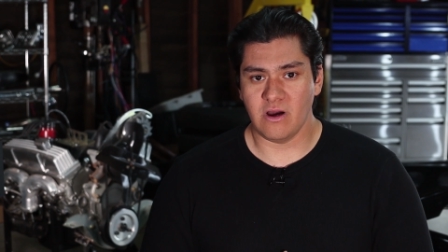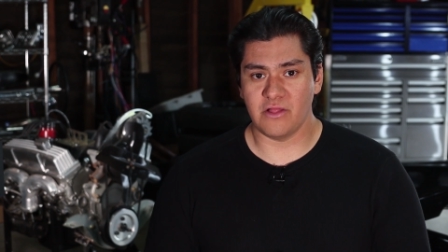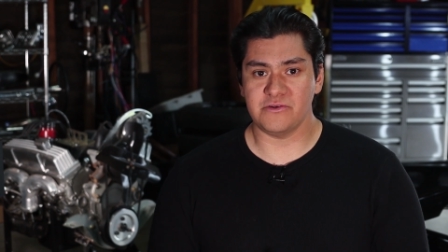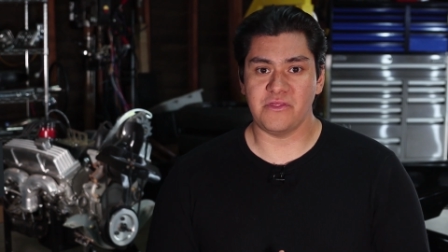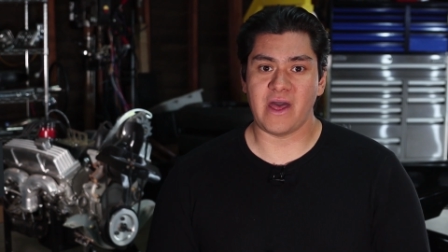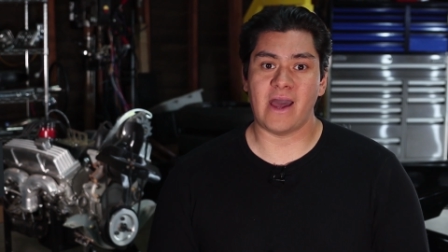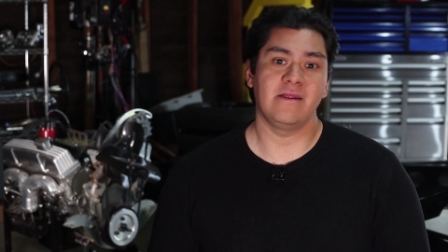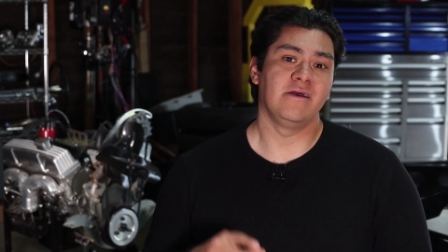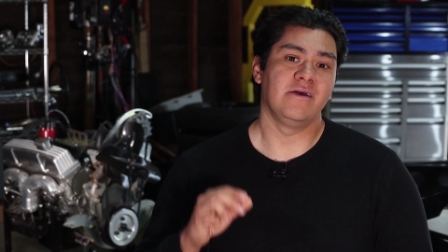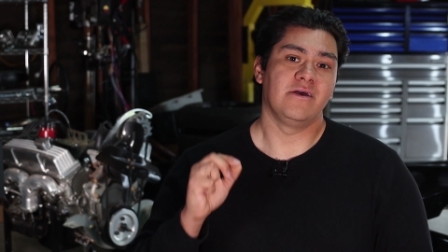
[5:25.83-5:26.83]
Other than
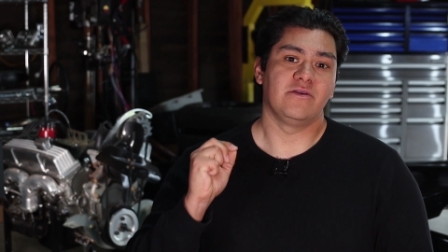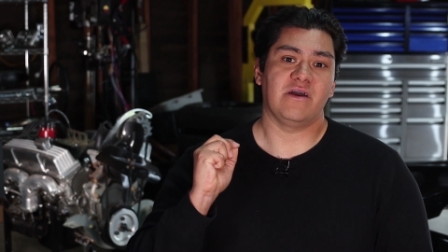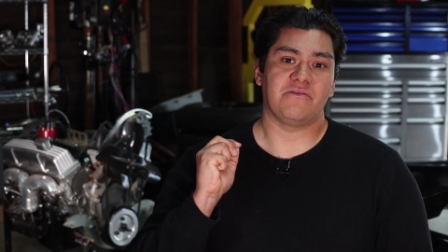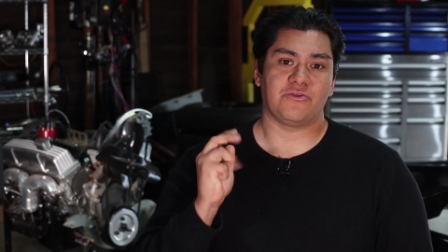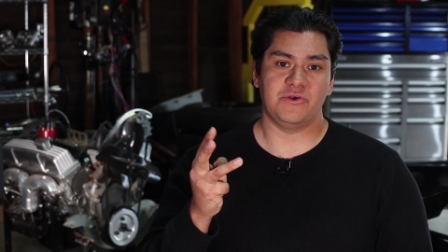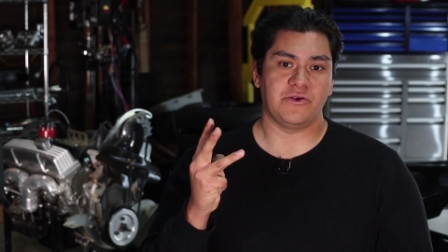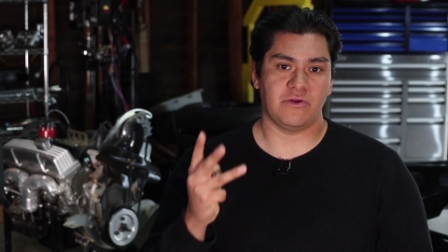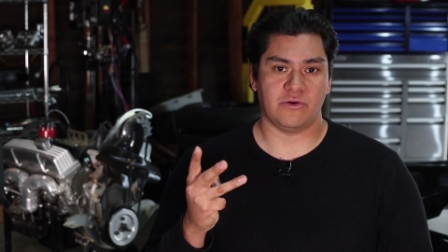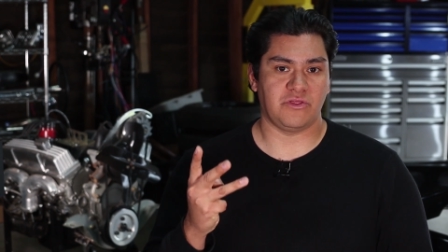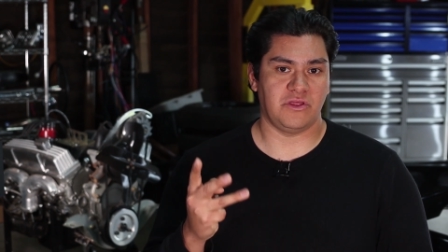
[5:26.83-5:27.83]
that, you have three
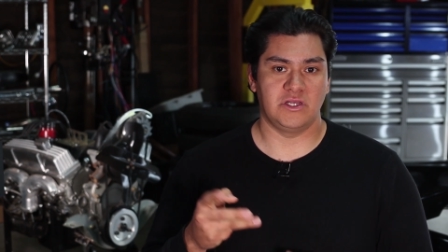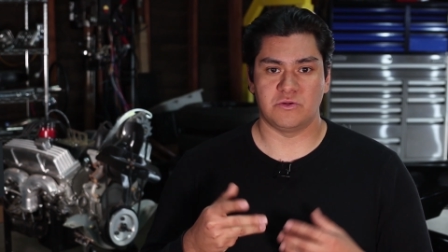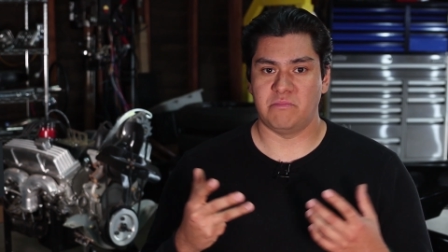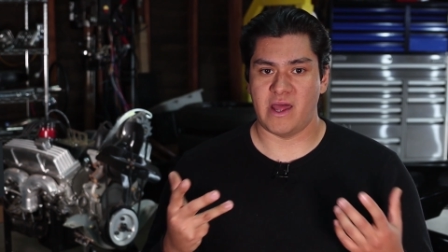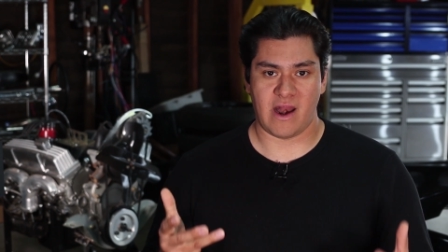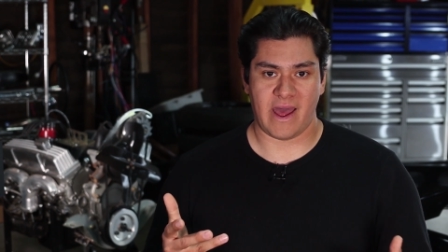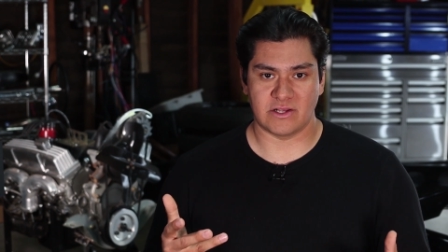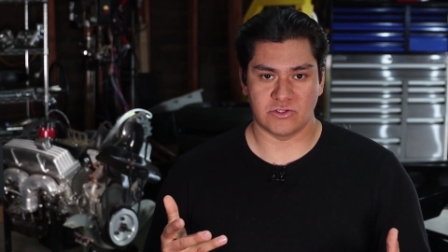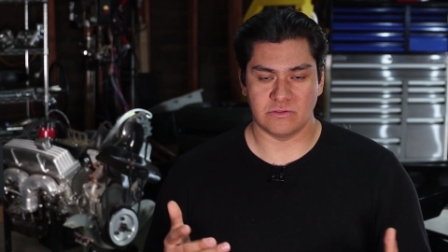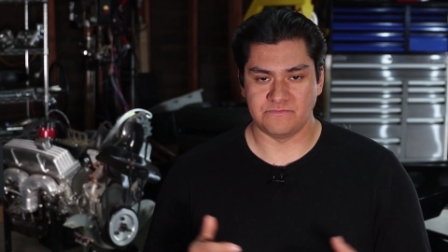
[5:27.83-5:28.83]
critical things when buying an
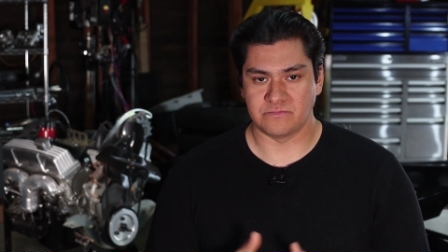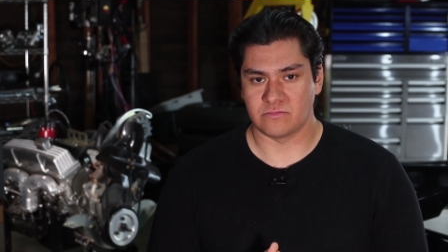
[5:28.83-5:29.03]
axle.